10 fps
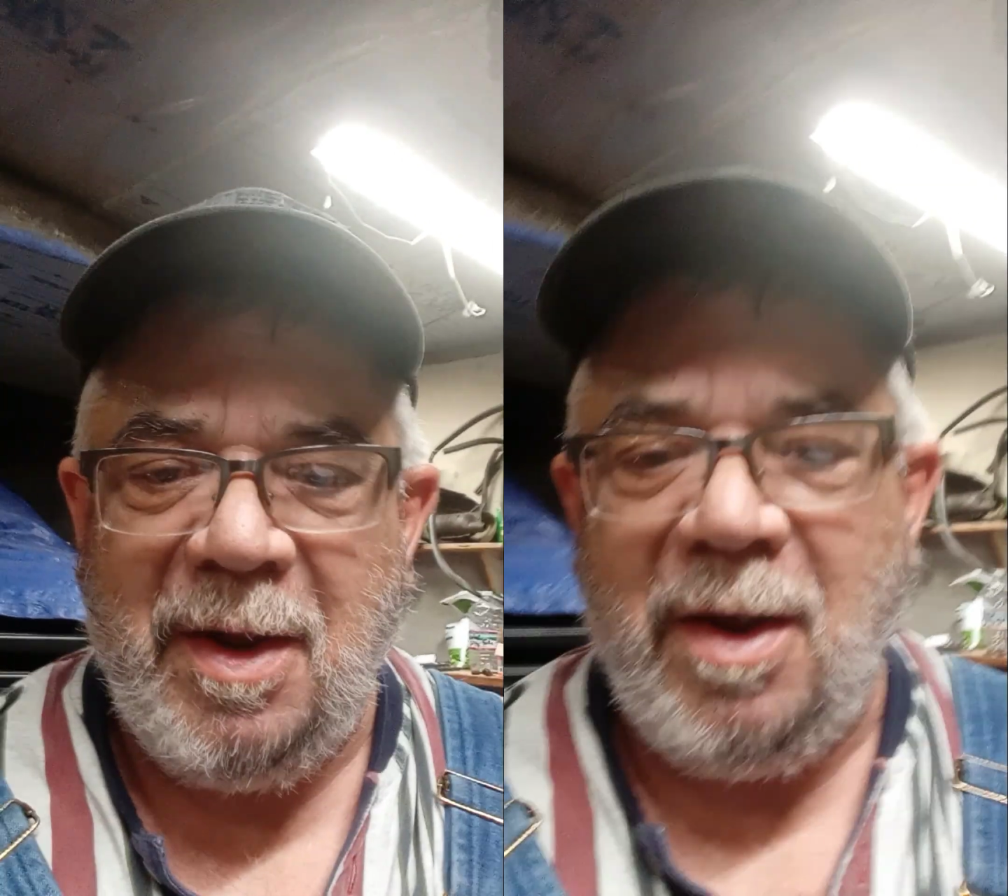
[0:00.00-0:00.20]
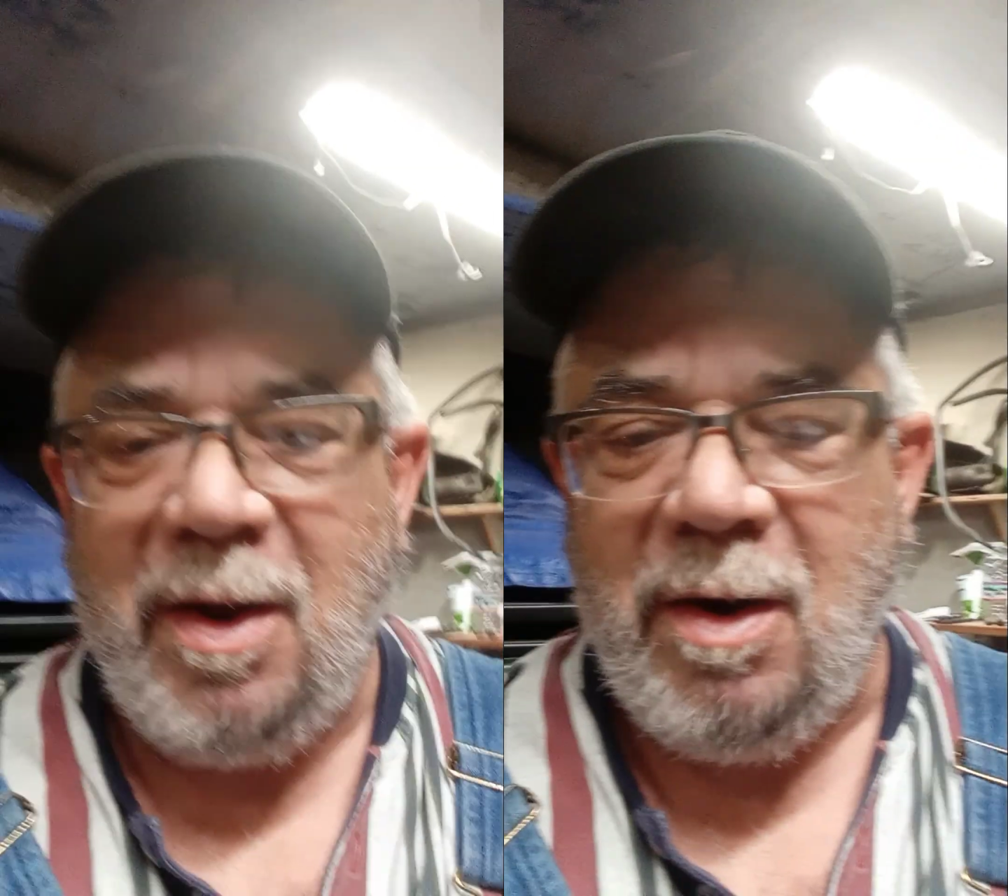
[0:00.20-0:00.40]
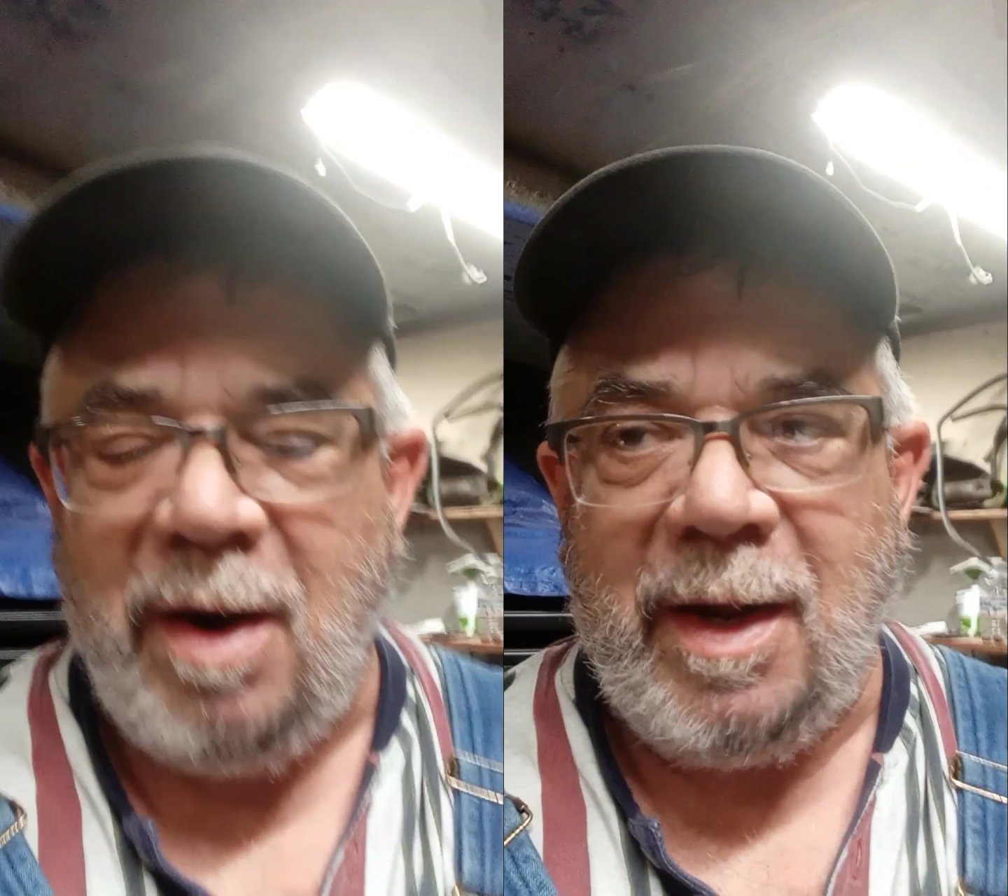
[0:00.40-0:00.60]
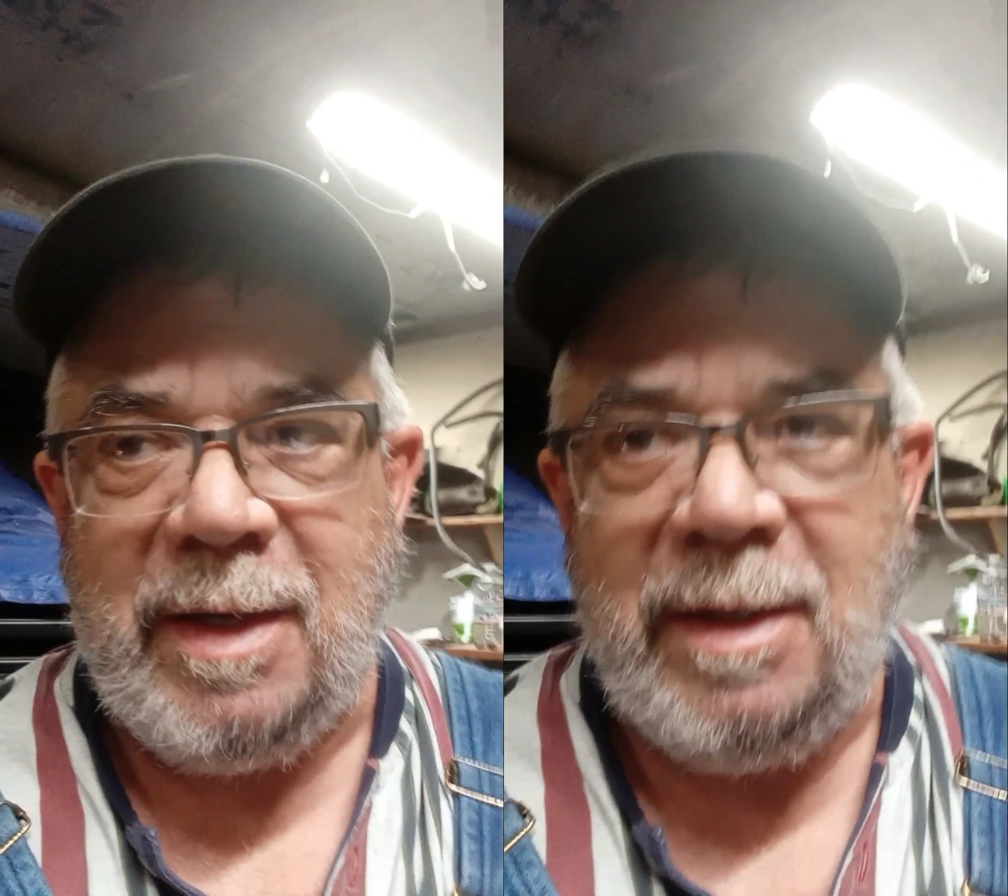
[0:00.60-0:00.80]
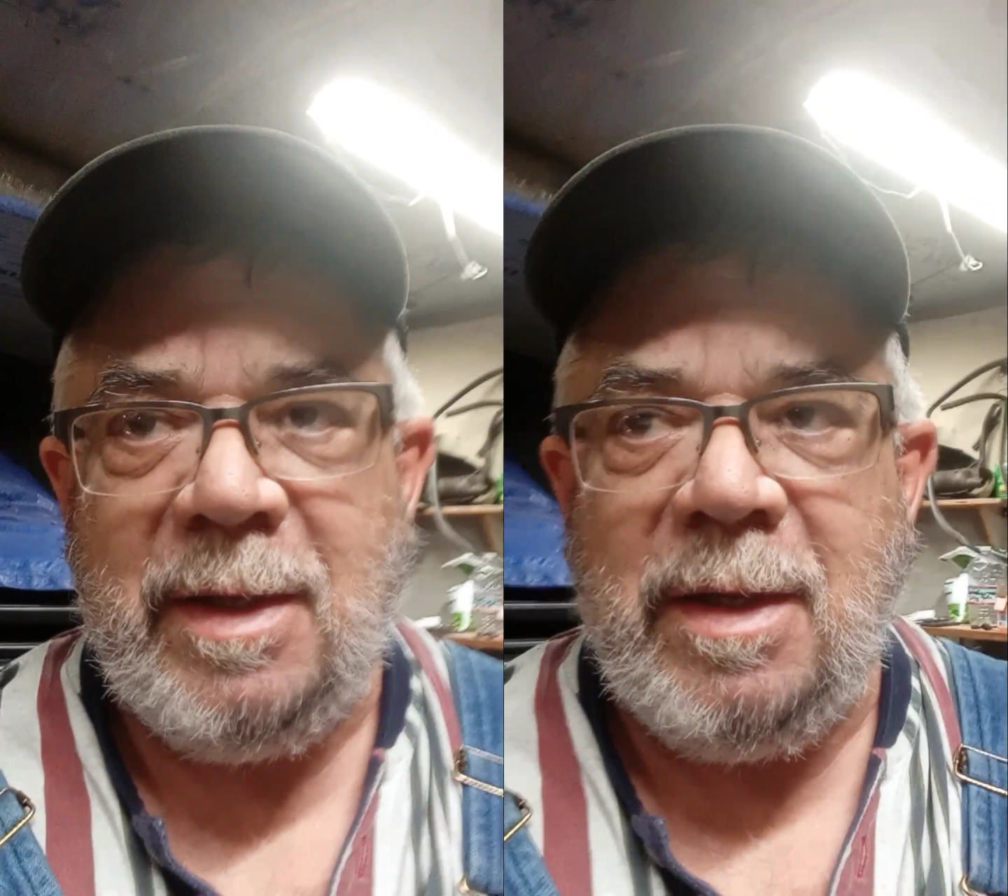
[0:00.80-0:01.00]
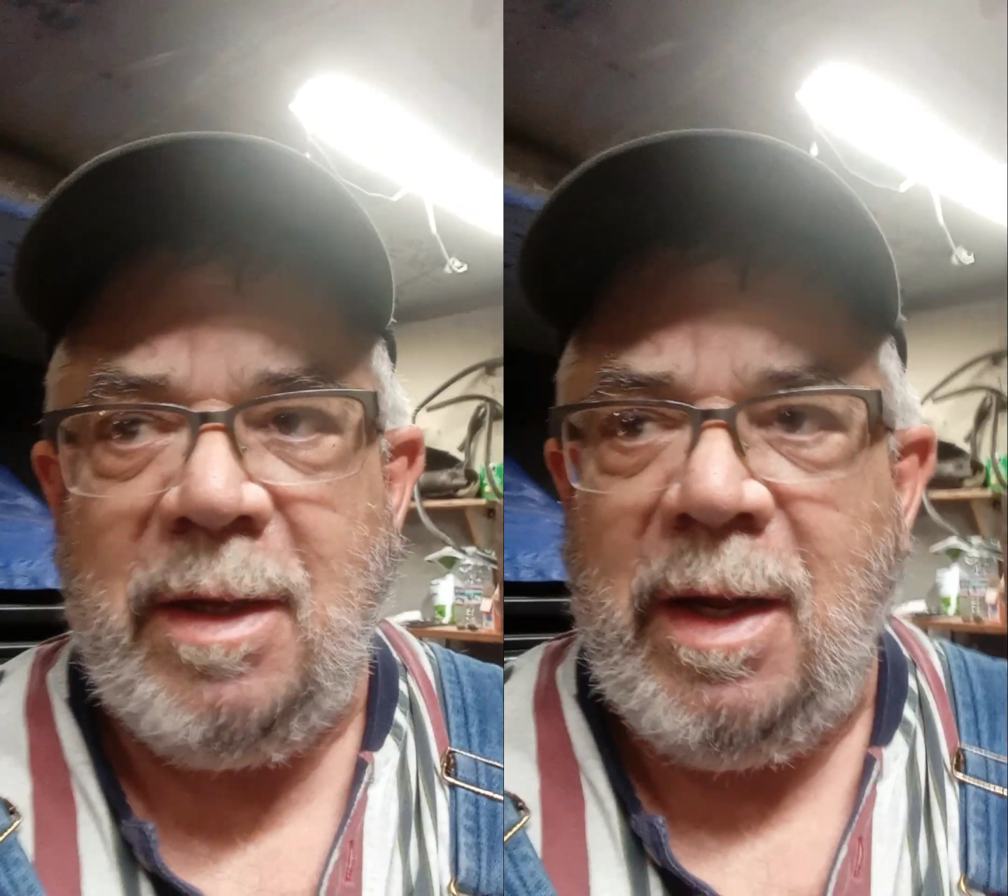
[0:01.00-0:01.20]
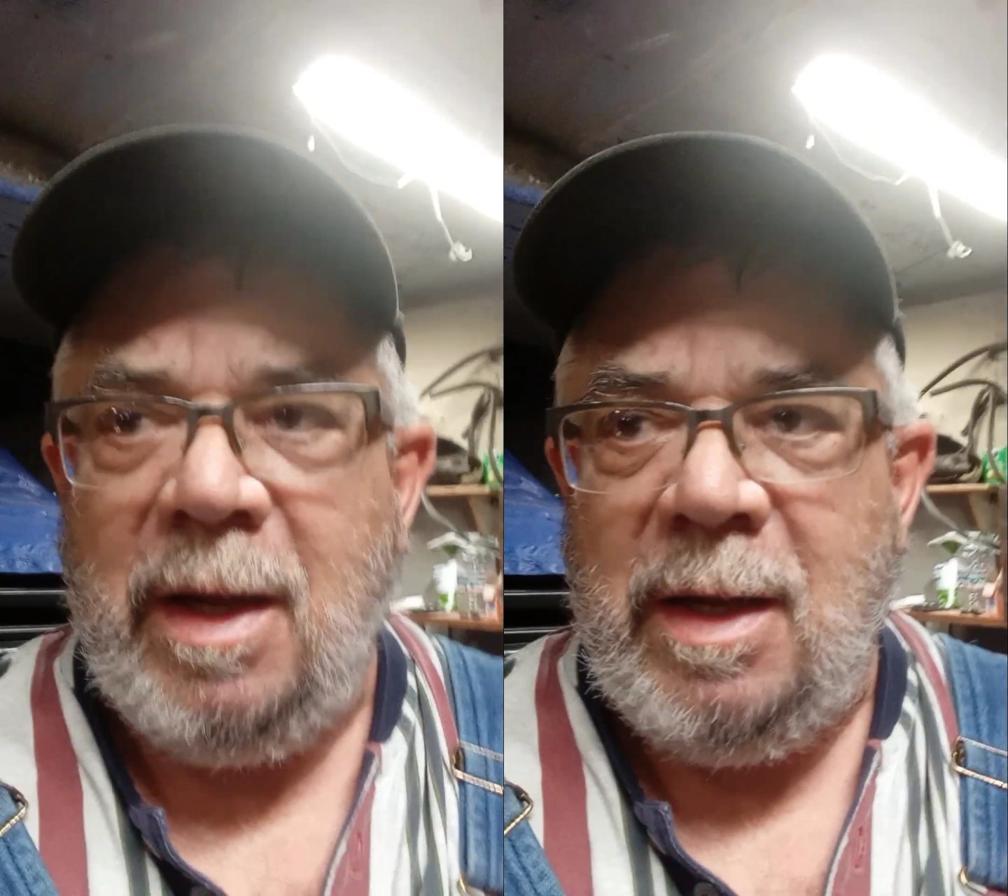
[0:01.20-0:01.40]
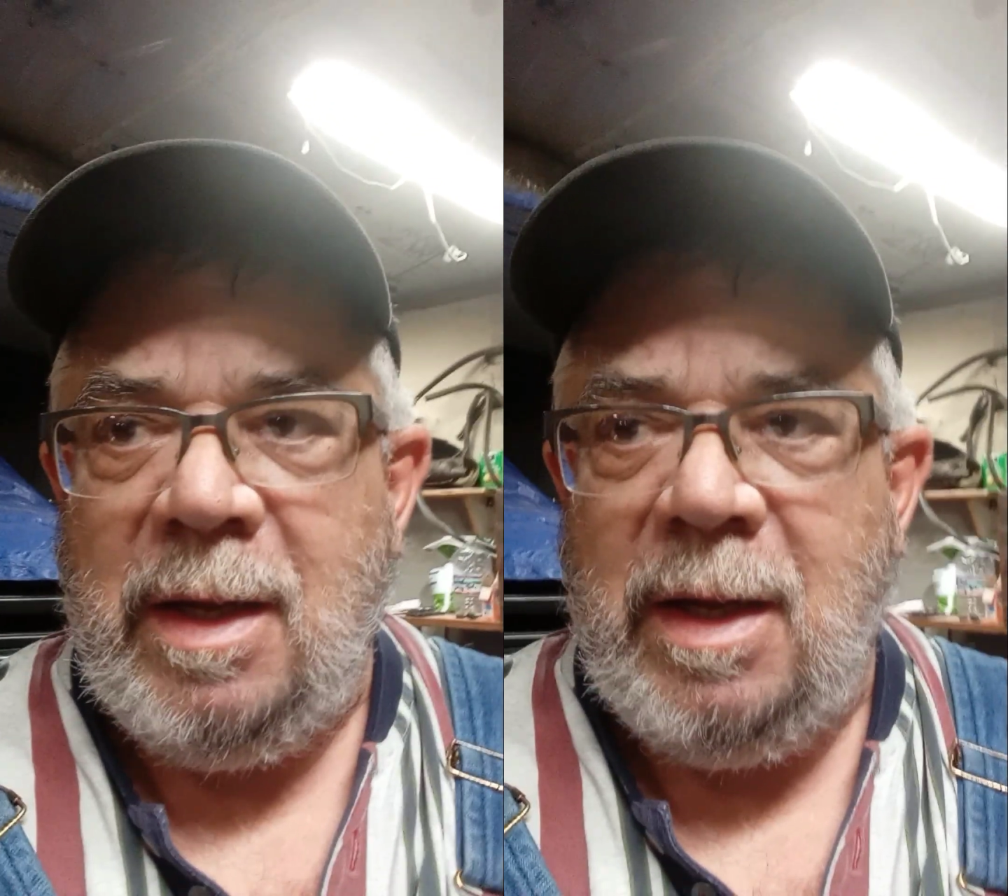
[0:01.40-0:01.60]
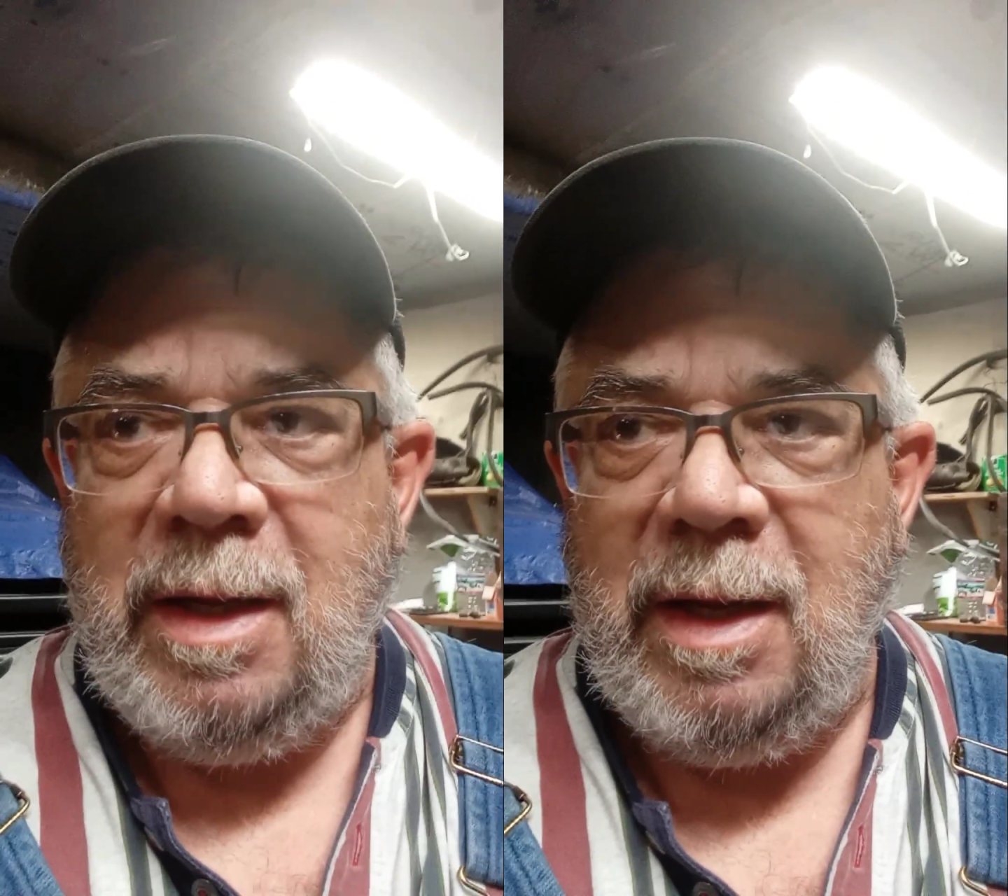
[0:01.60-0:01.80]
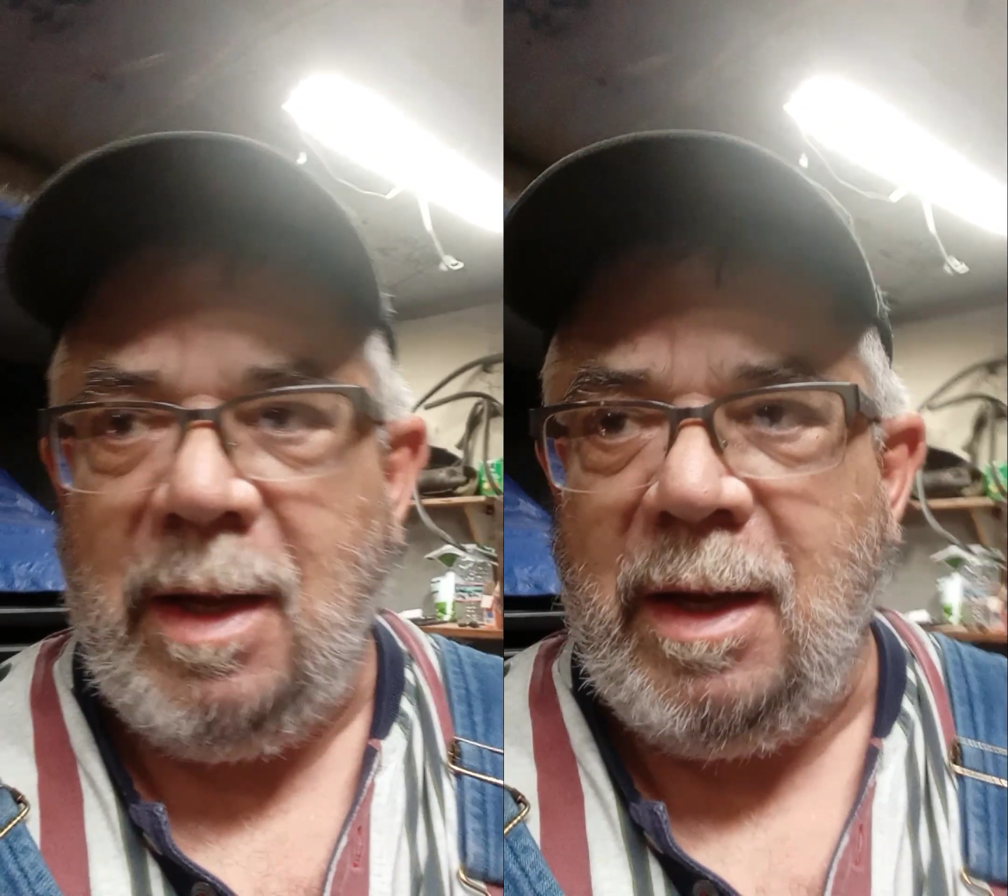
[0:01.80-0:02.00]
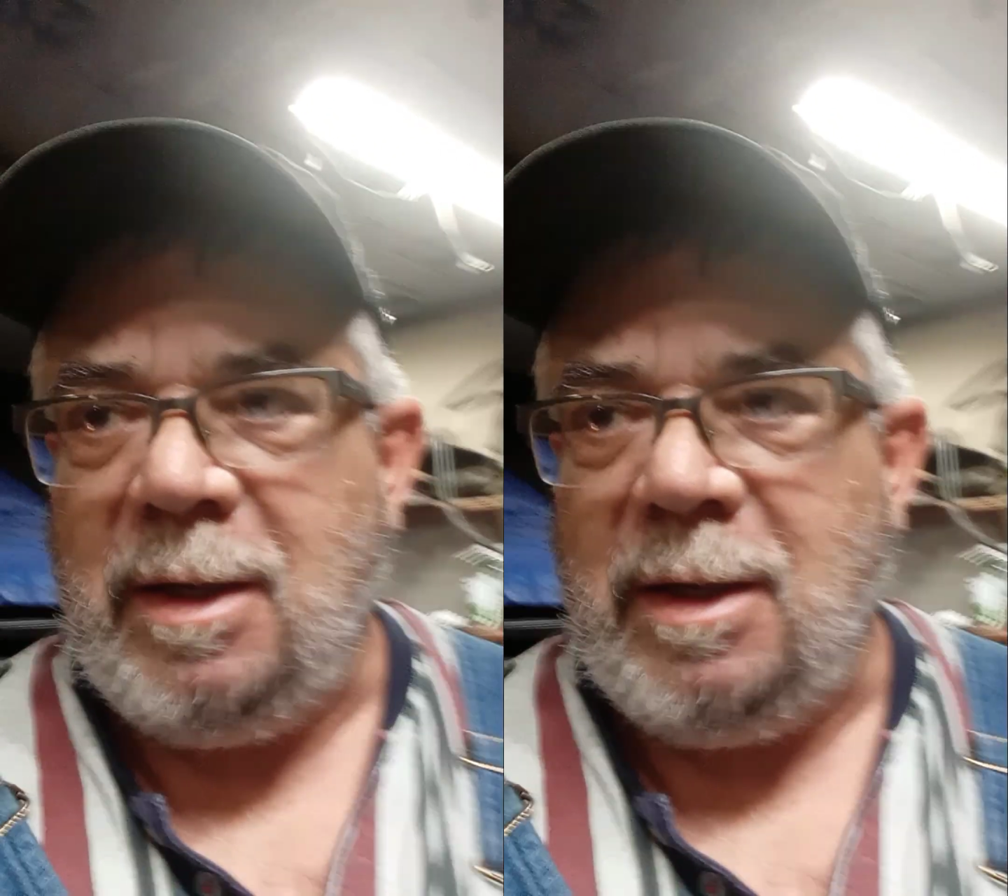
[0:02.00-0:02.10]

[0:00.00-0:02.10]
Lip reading: All right. Uh,